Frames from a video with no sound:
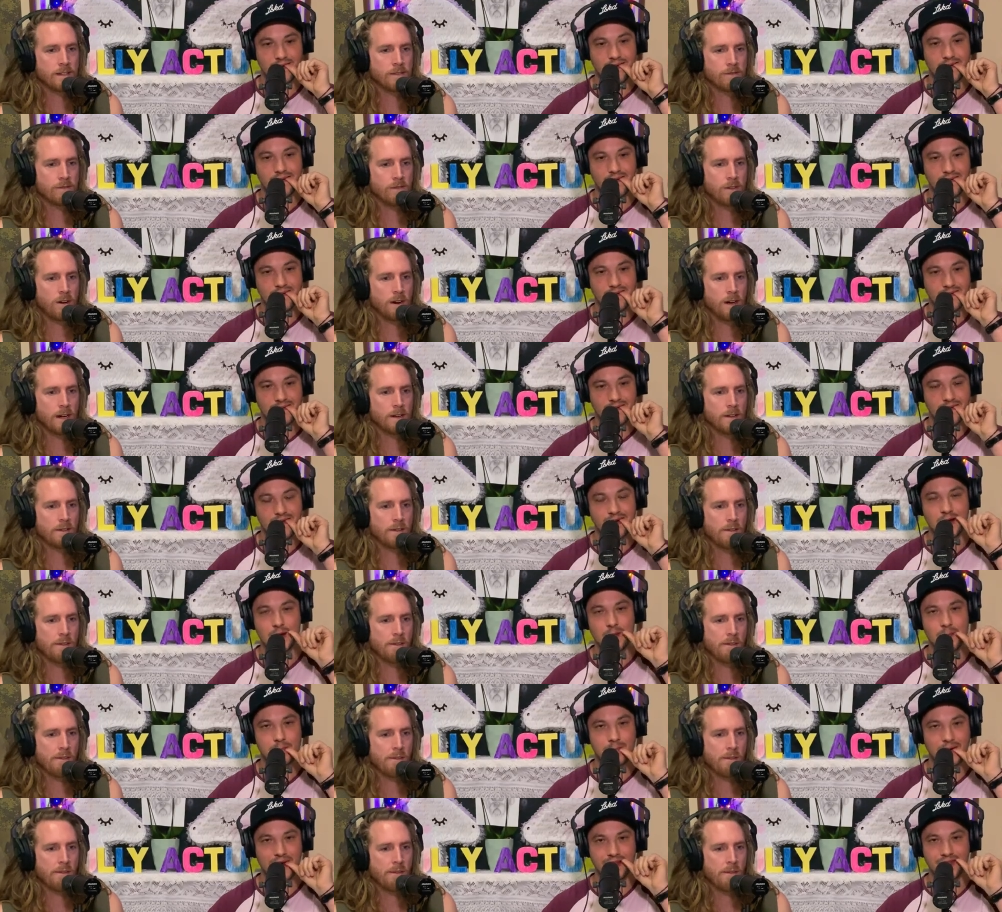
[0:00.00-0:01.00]
Speaker 1: you're fine.
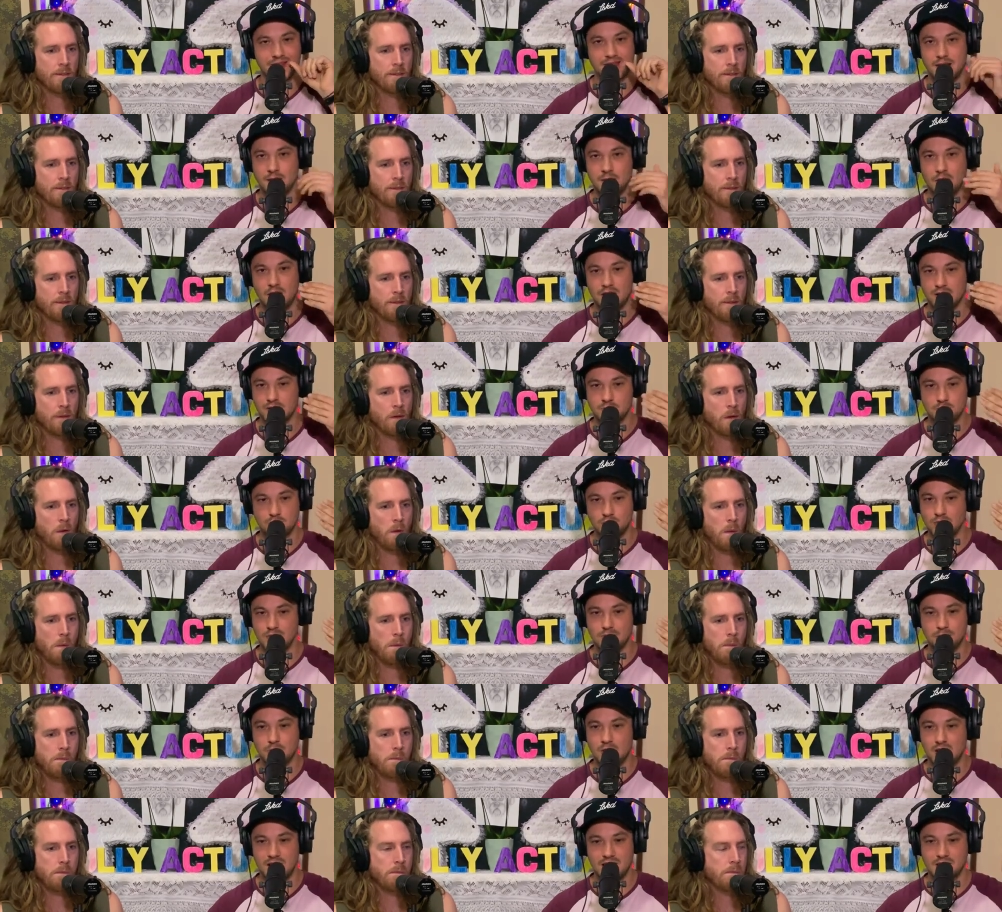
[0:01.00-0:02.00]
But I
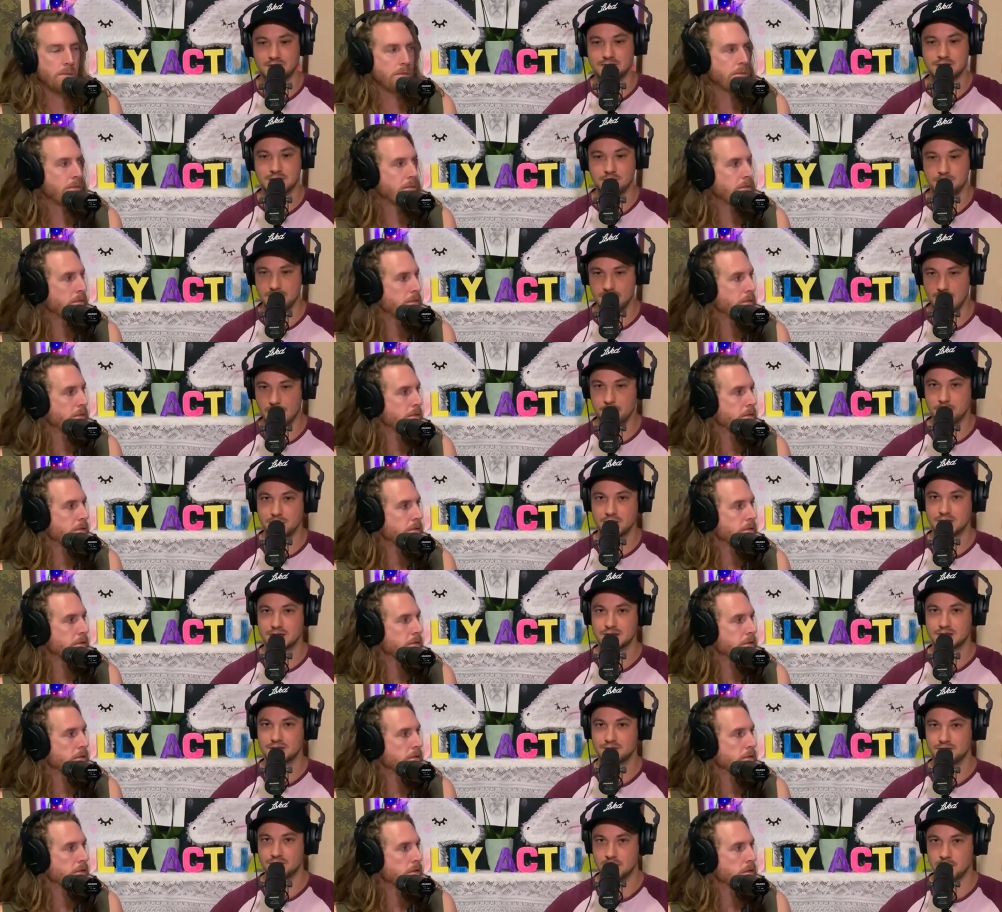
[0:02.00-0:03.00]
might have some numbness
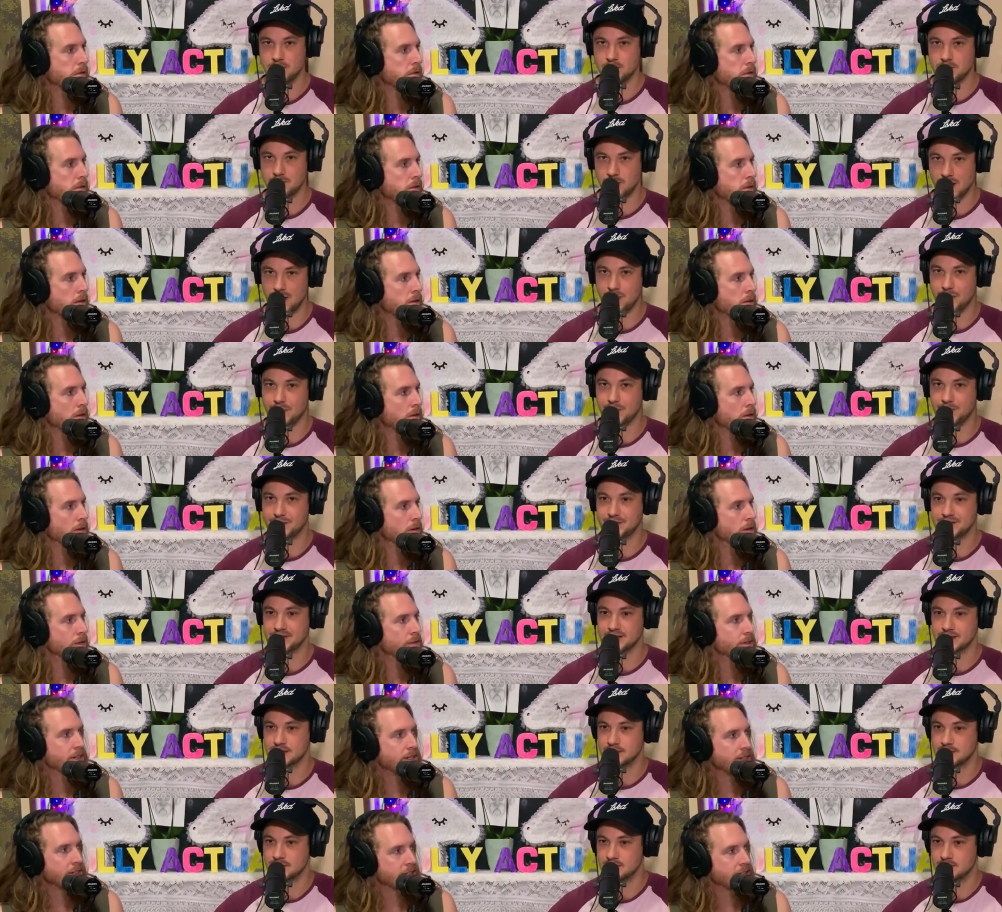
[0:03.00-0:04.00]
for months. Did he